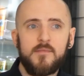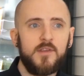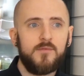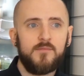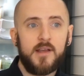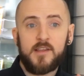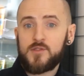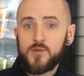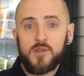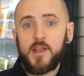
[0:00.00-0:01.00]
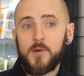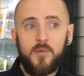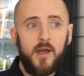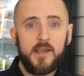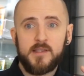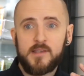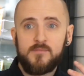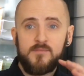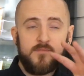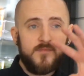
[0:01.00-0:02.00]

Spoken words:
a social enterprise